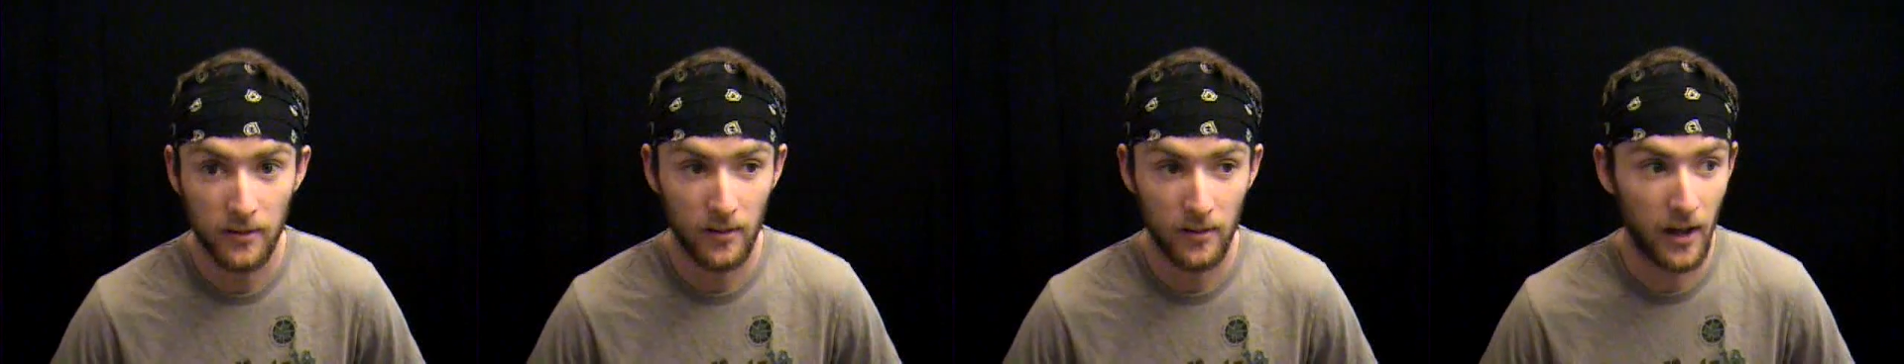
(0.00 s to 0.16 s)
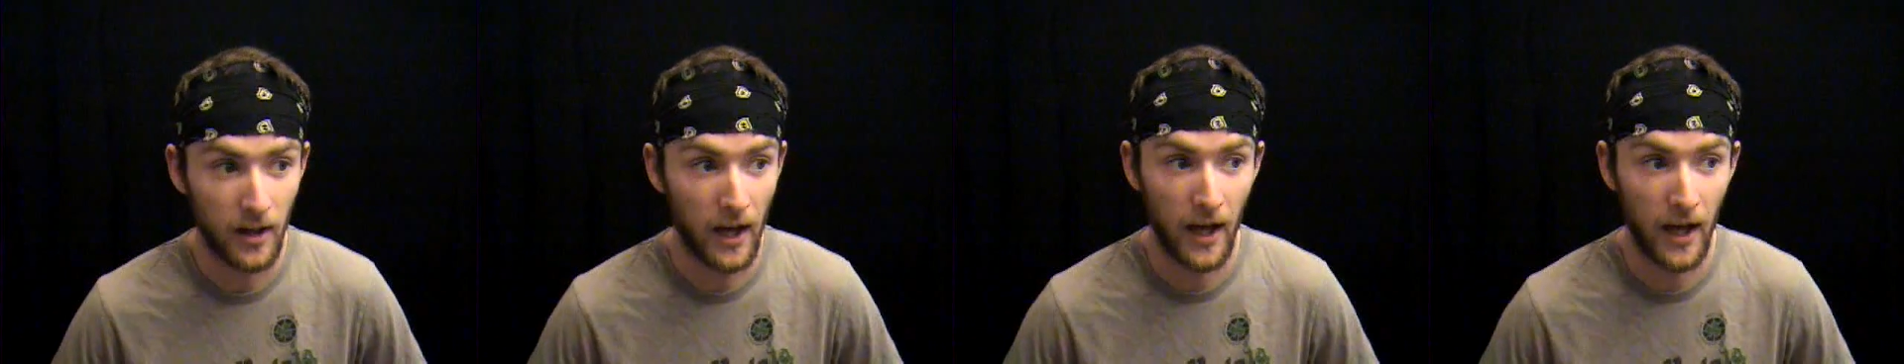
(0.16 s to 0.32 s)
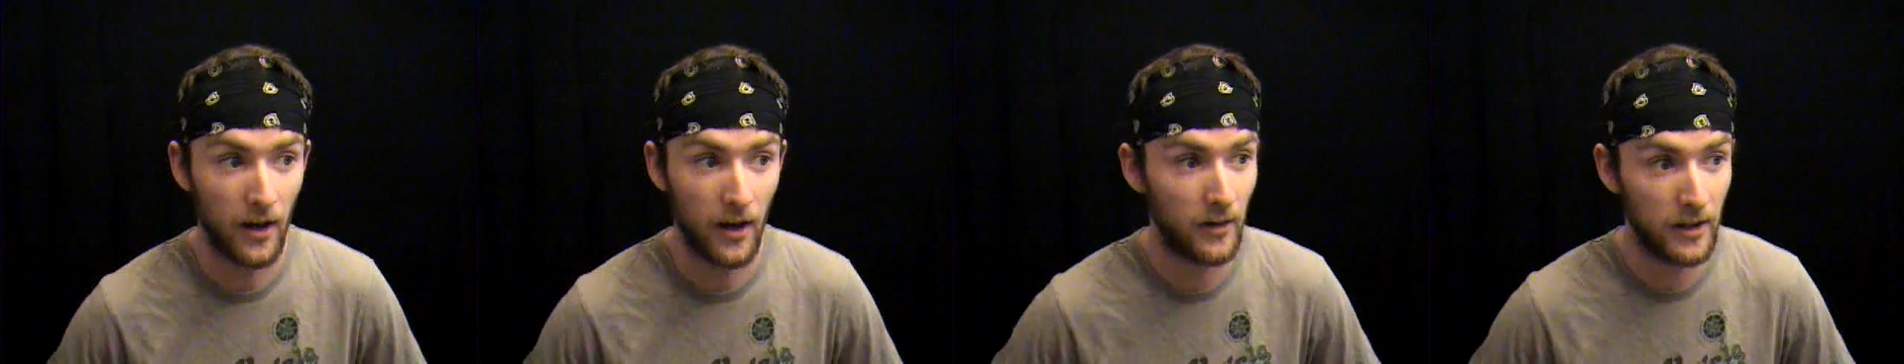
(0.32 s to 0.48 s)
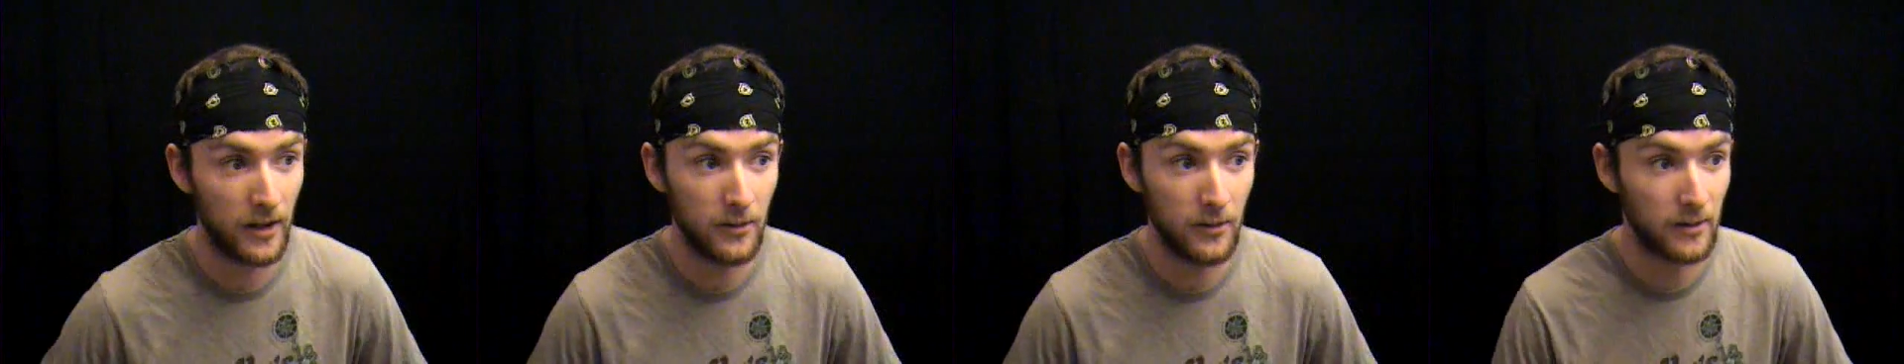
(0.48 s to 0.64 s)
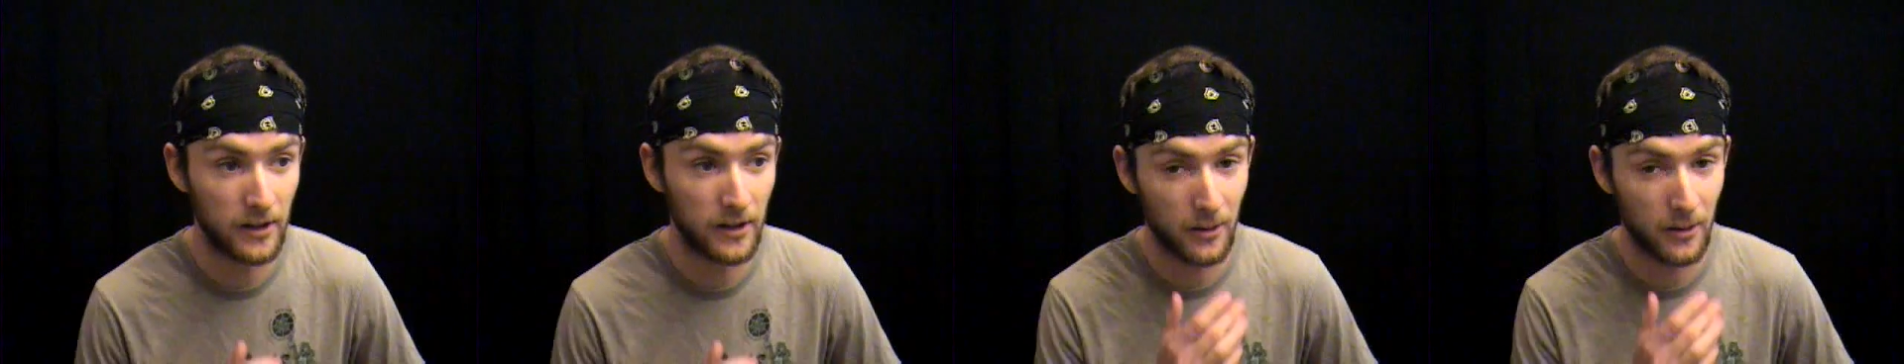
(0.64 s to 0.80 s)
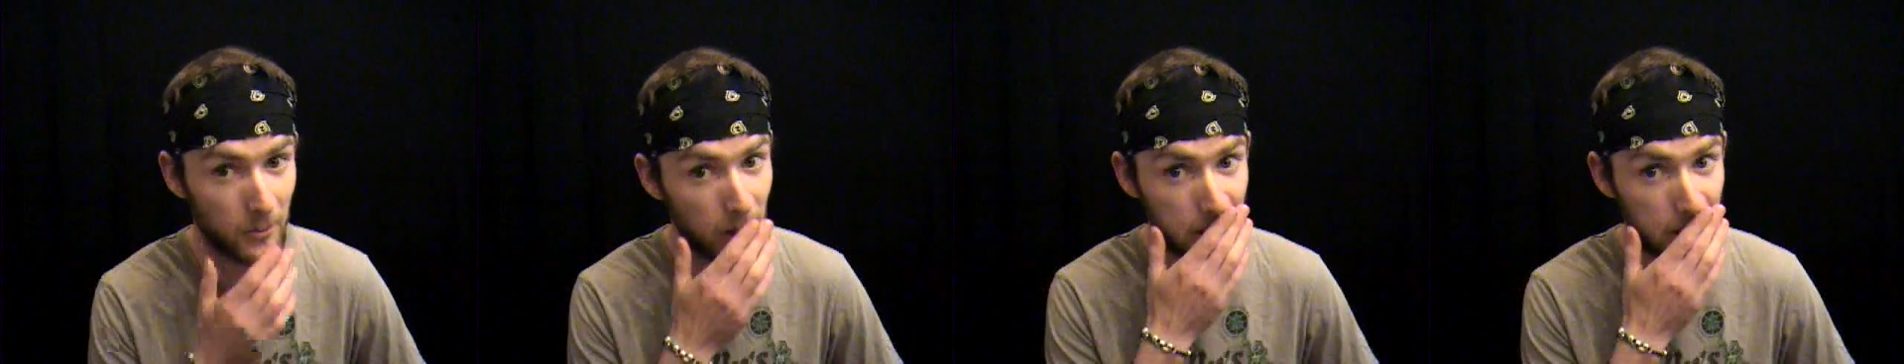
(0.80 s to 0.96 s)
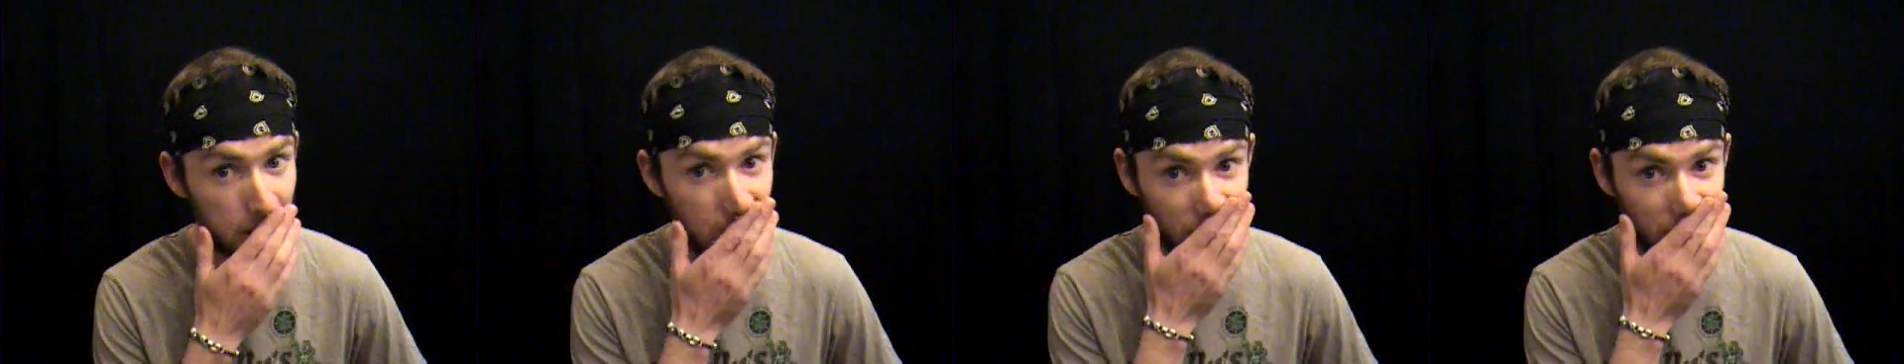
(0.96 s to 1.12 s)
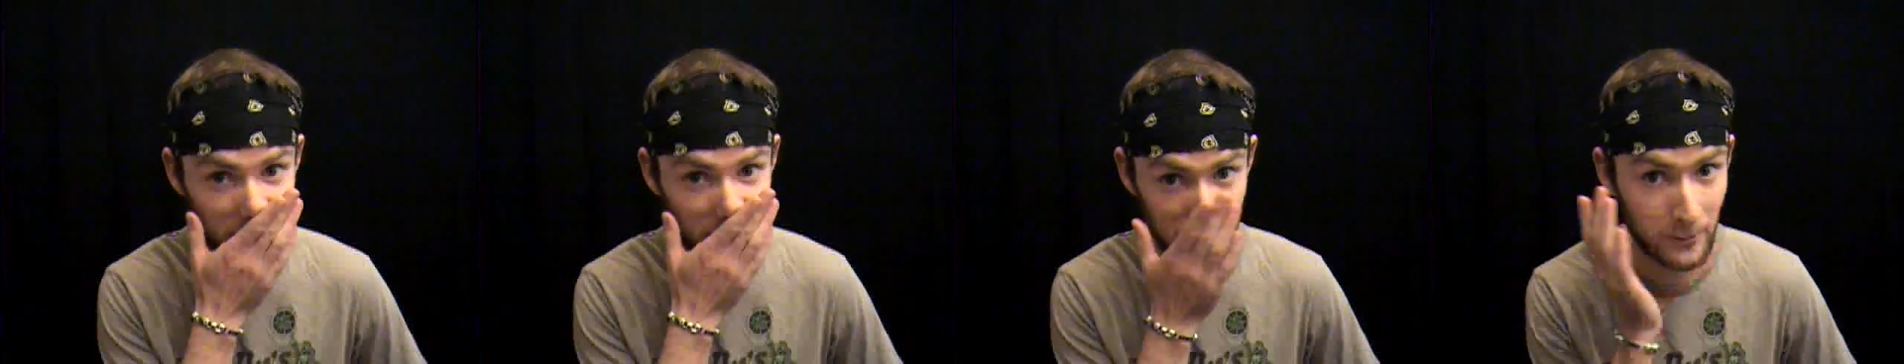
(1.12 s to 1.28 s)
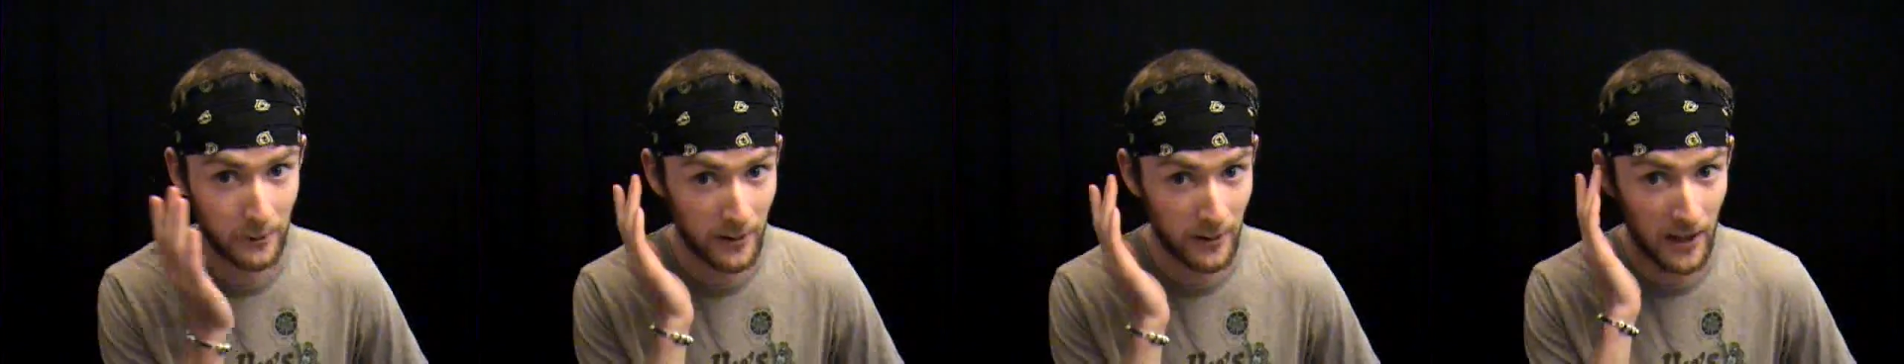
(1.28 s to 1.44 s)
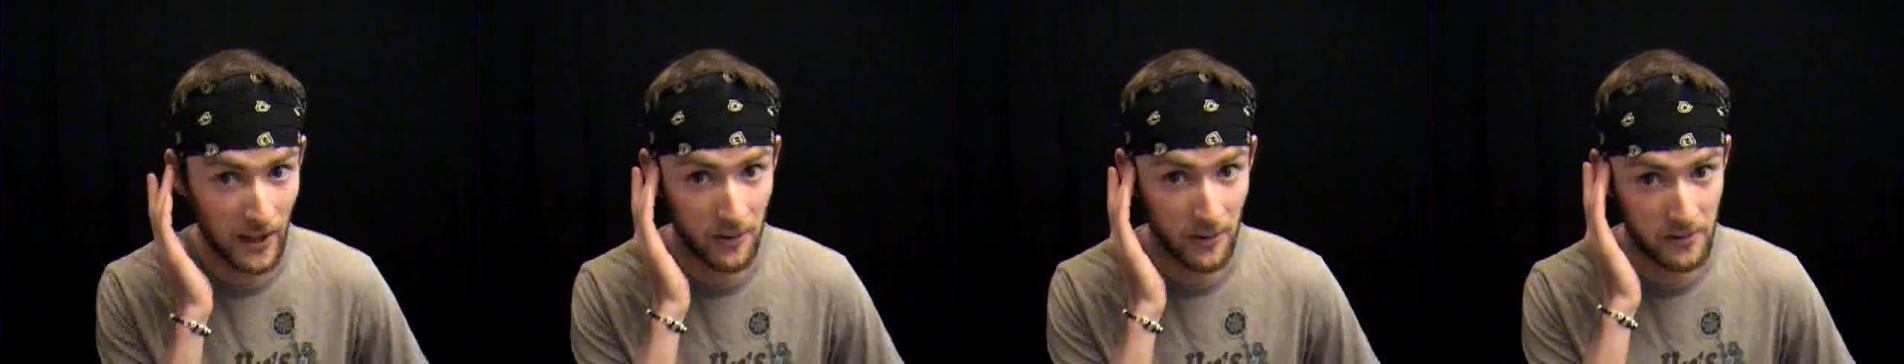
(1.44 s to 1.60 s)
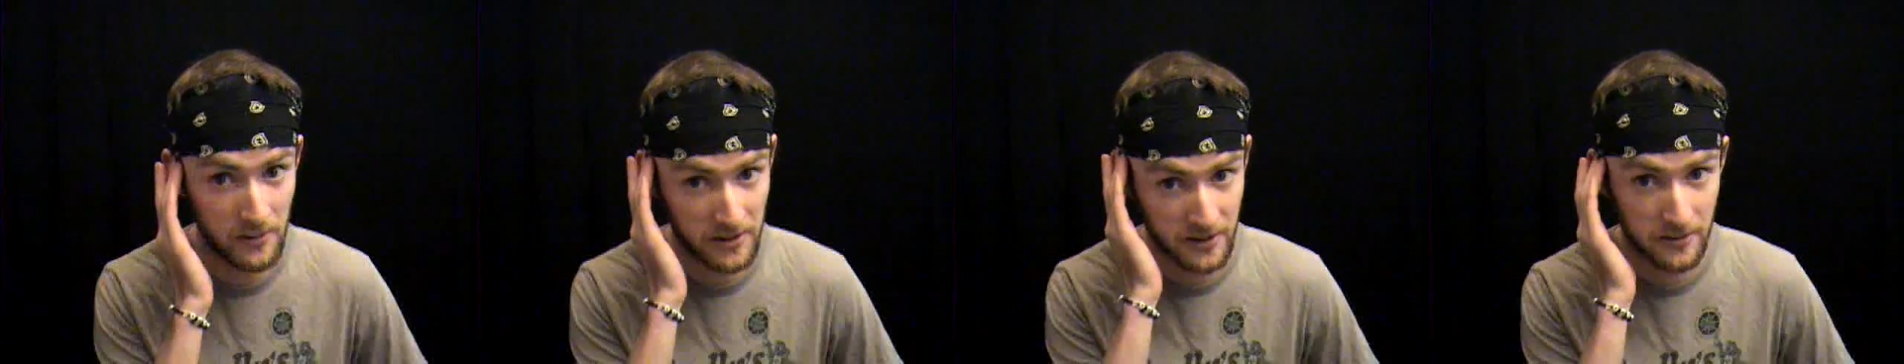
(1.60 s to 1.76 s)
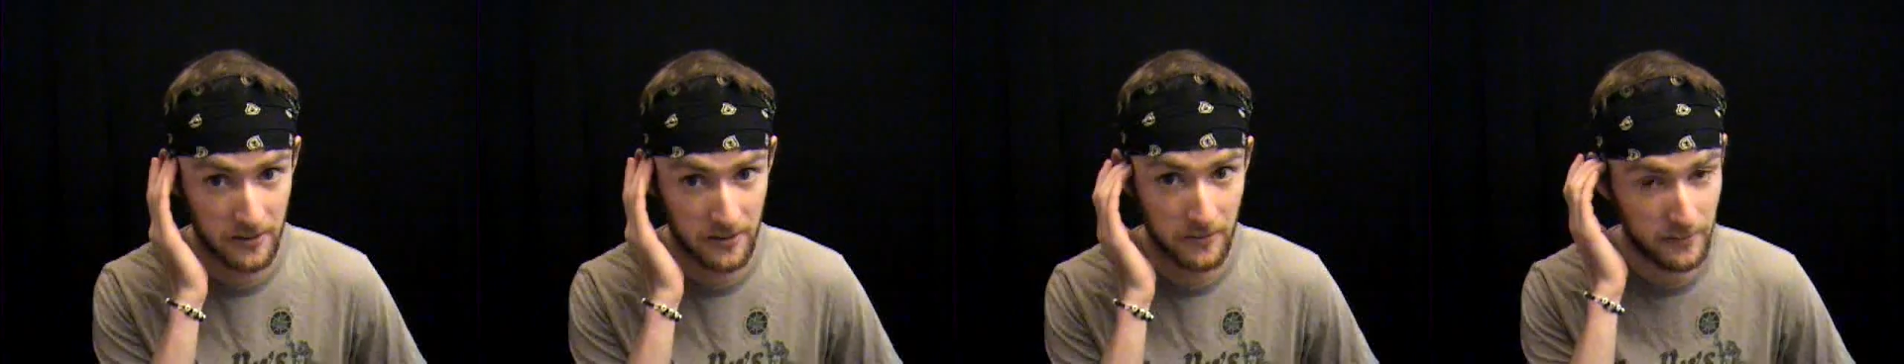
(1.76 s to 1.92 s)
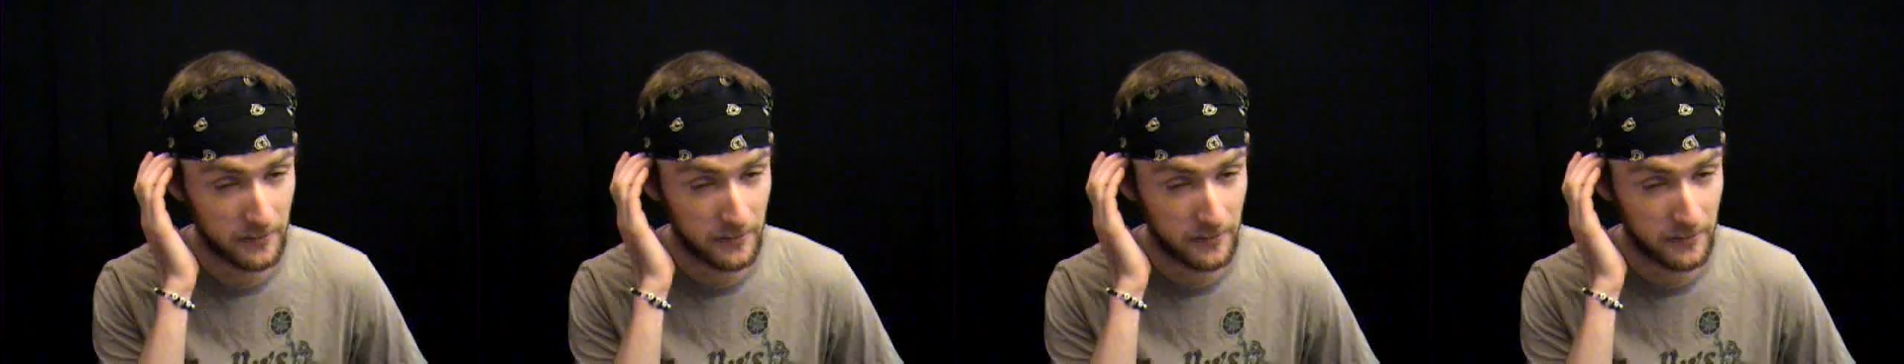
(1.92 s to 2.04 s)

How anyone can watch it for 2 hours is